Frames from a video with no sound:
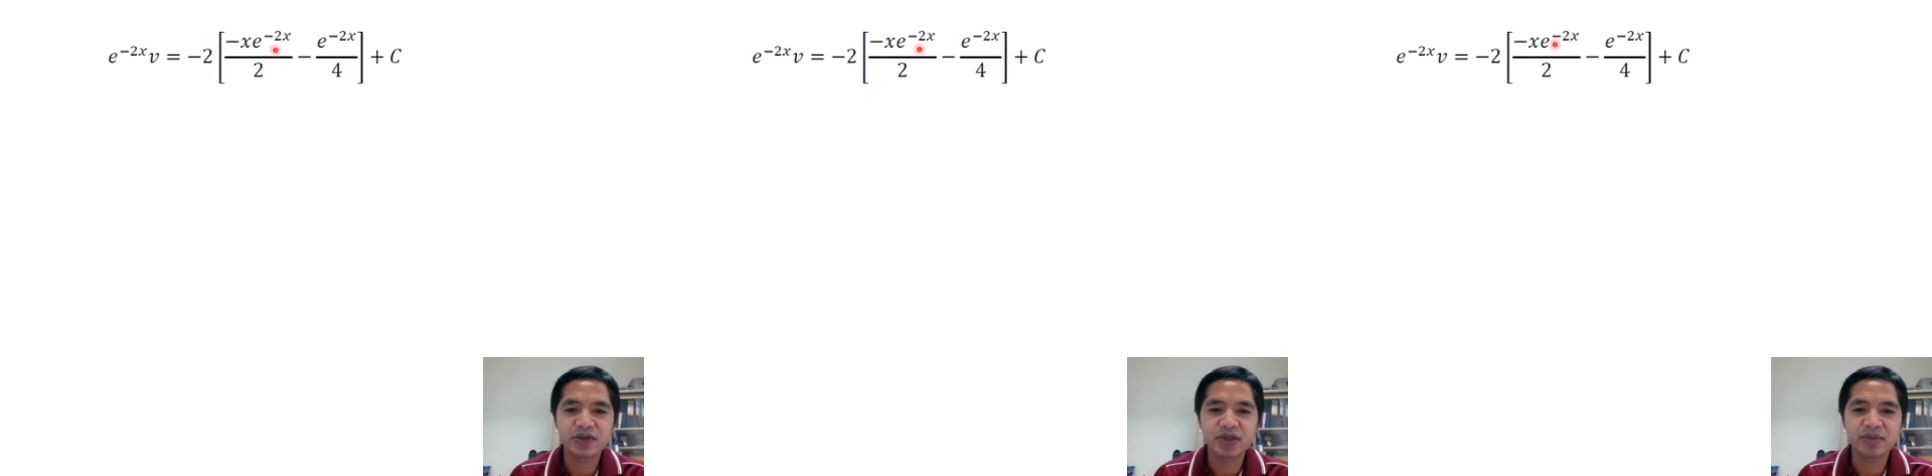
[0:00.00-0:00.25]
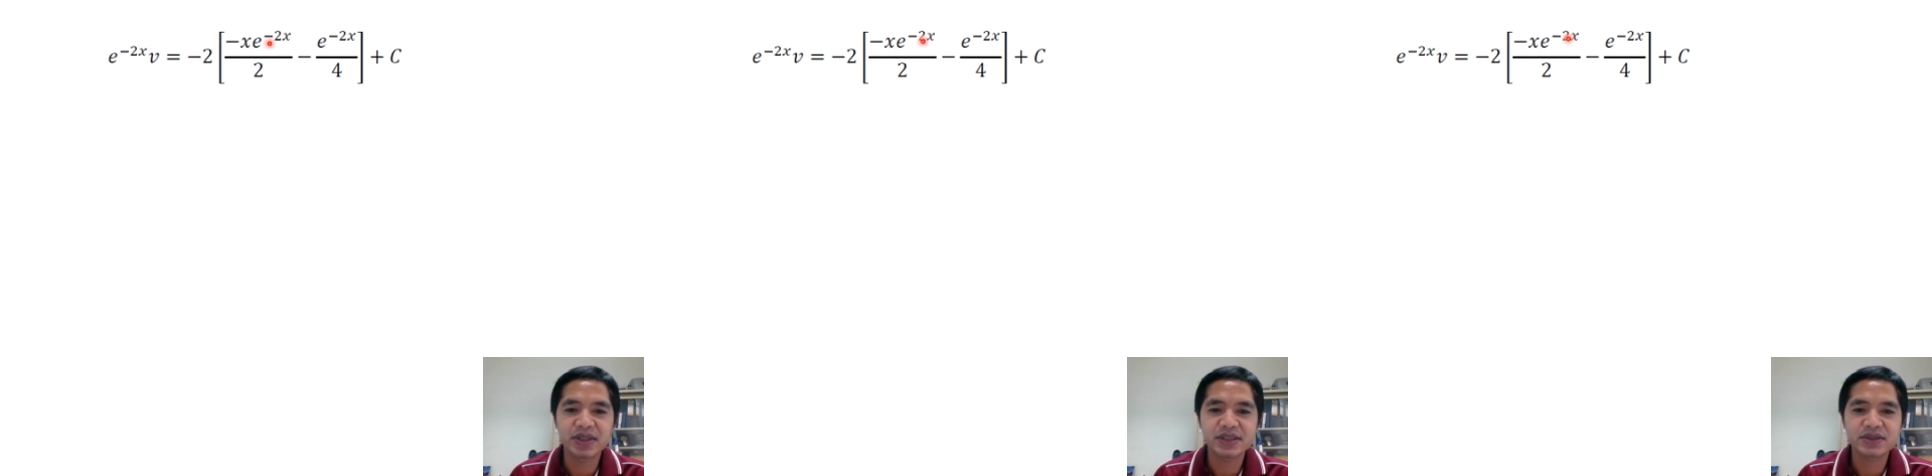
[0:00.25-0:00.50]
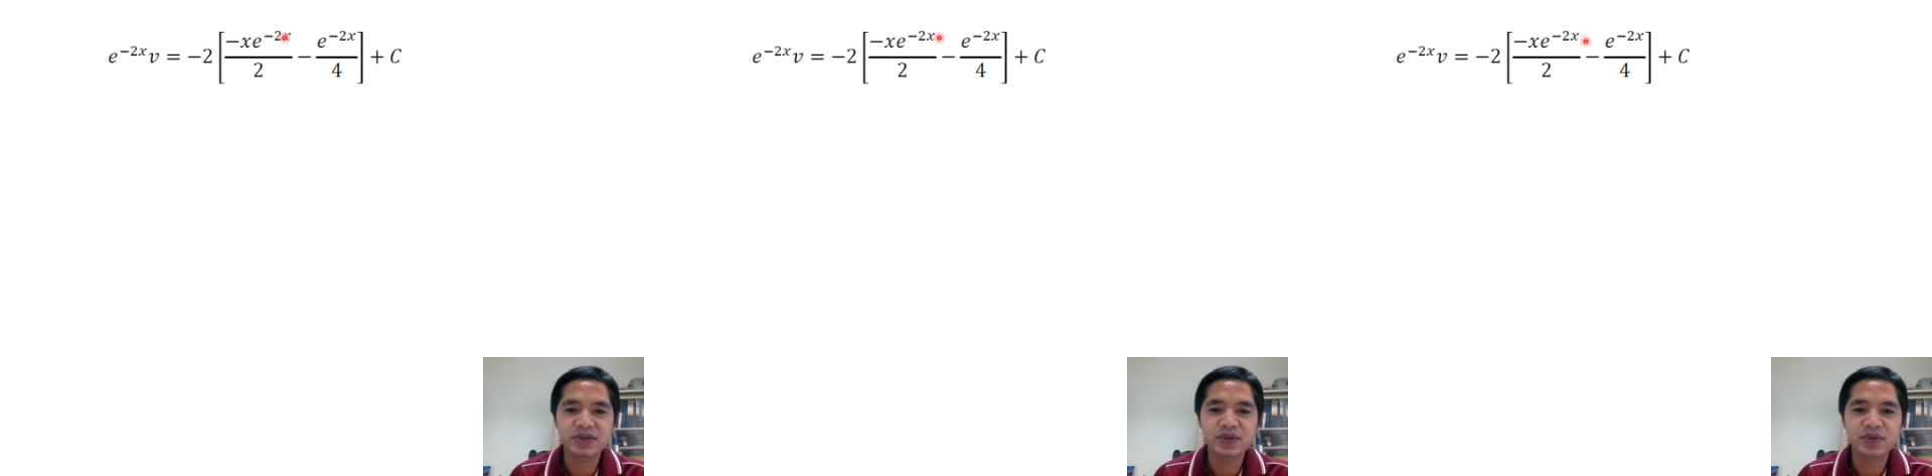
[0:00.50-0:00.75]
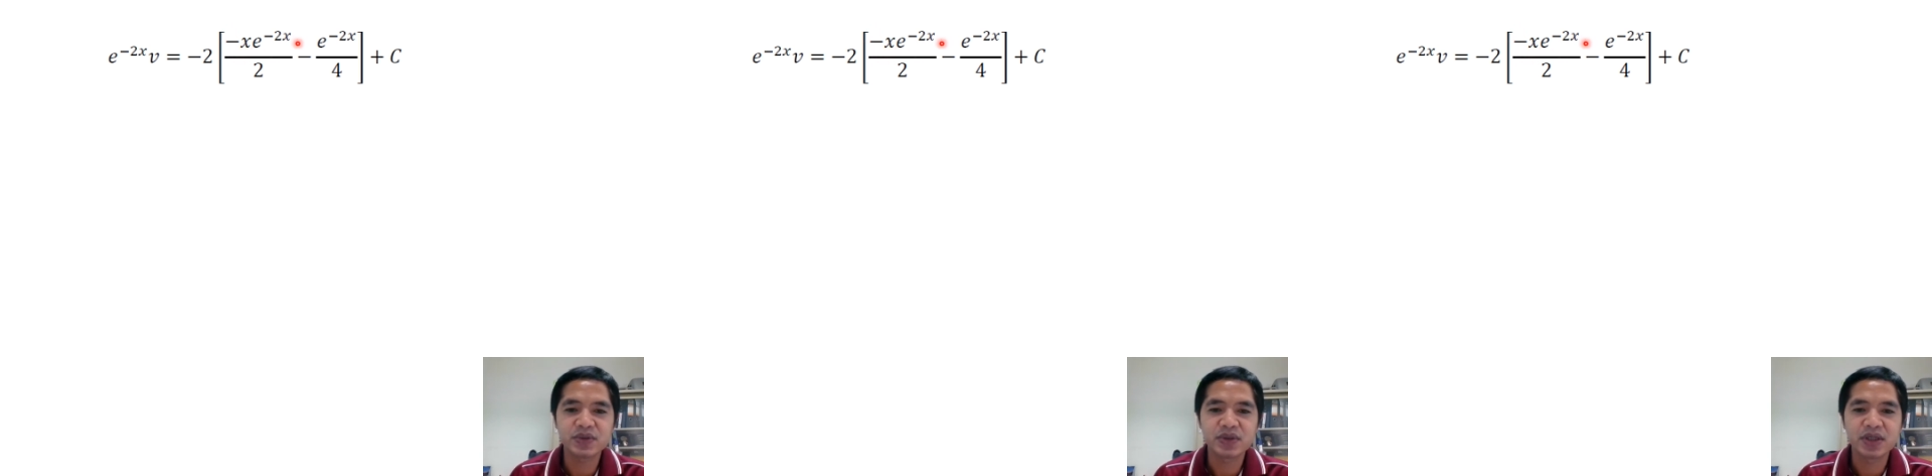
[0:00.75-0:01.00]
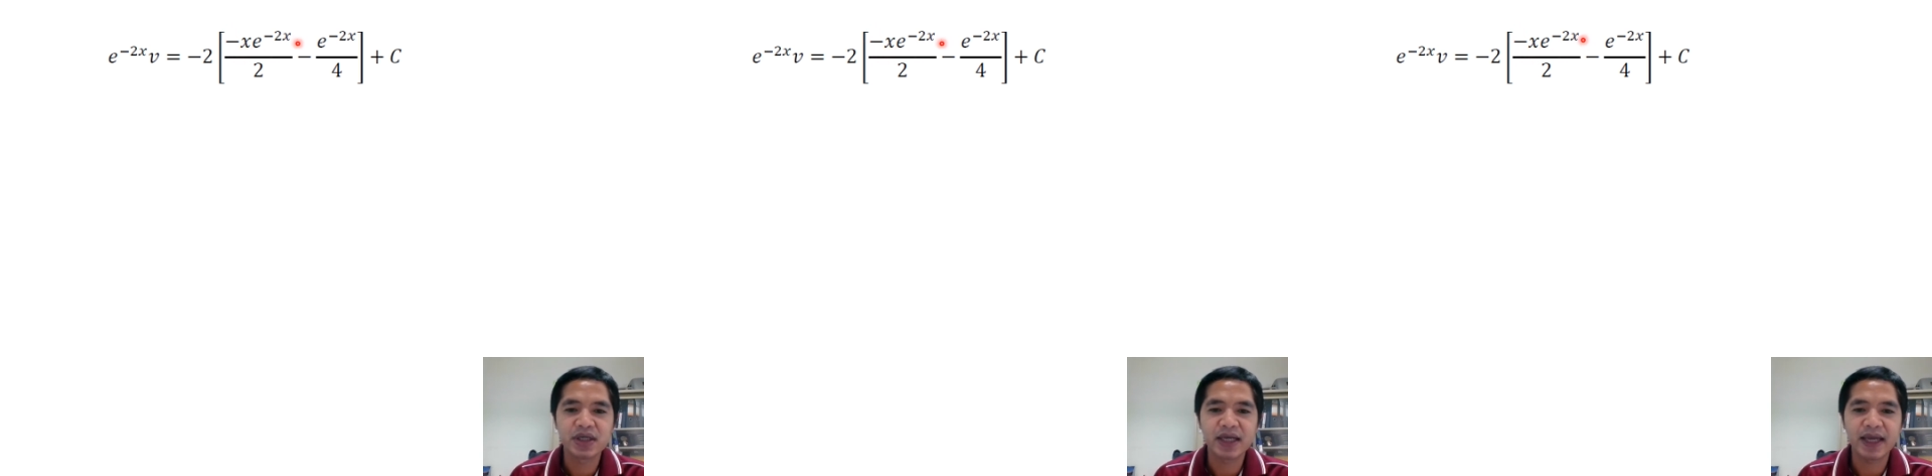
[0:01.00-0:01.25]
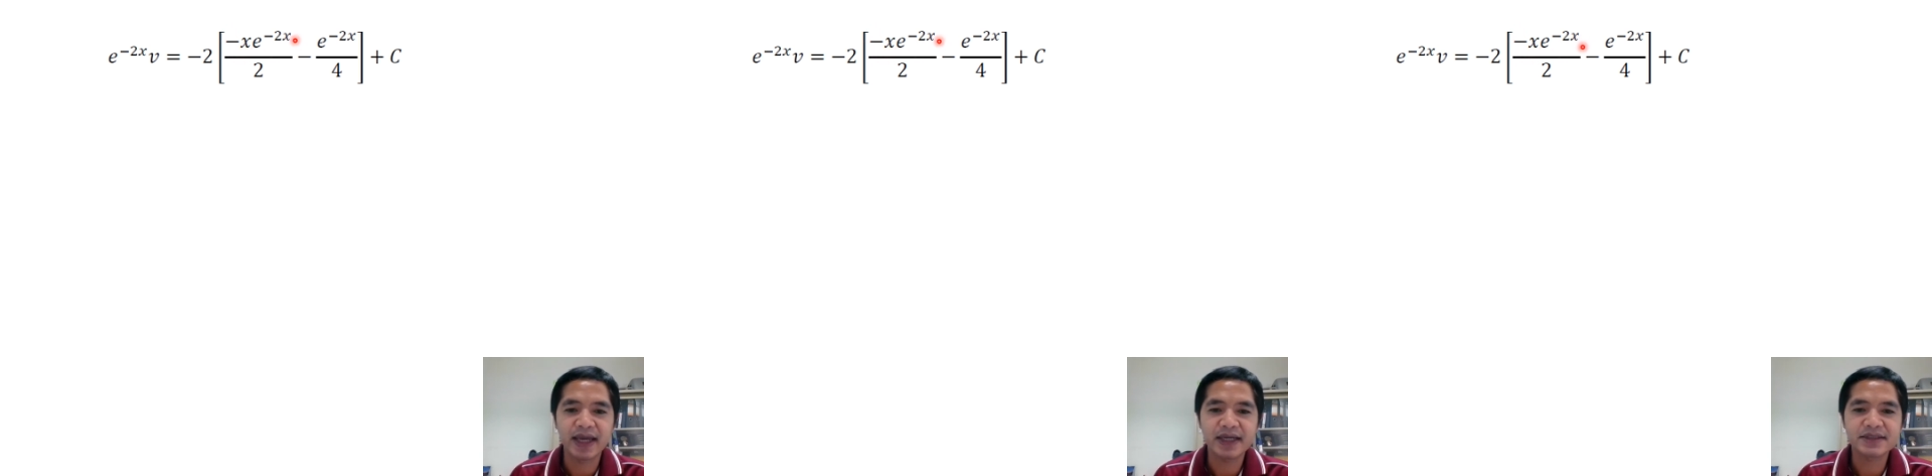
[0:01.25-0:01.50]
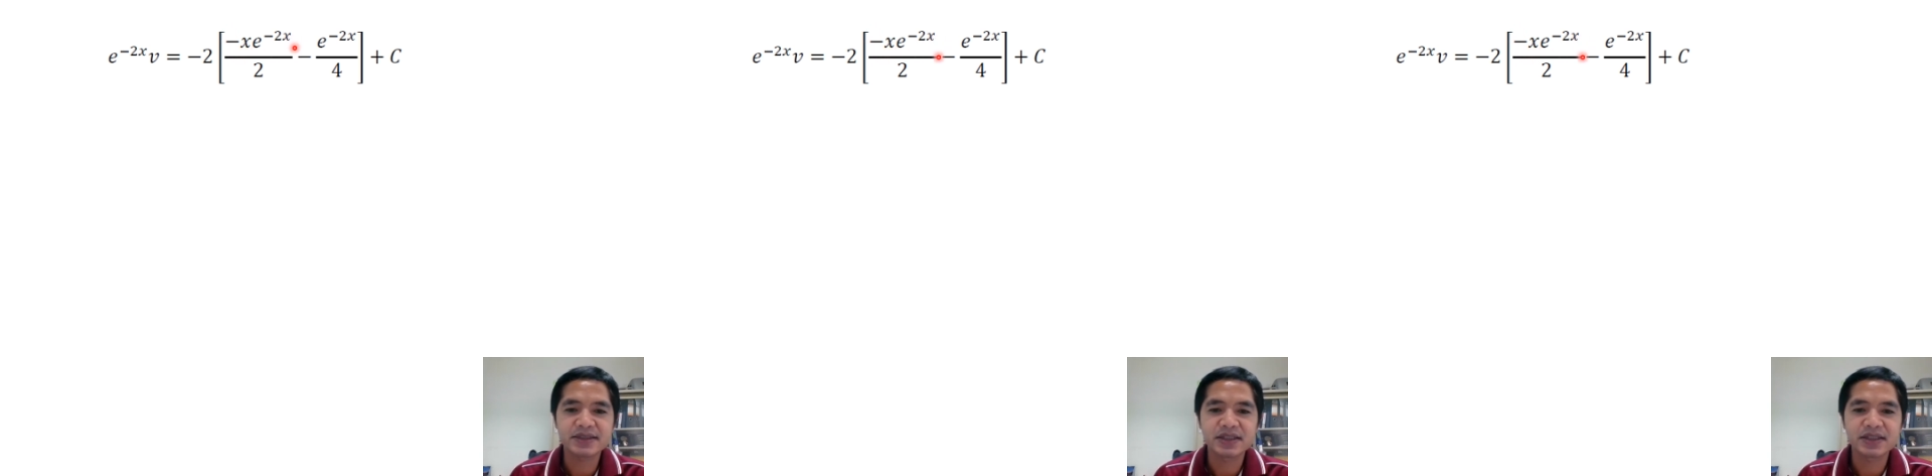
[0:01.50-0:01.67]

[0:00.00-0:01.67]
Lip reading: the minus 2x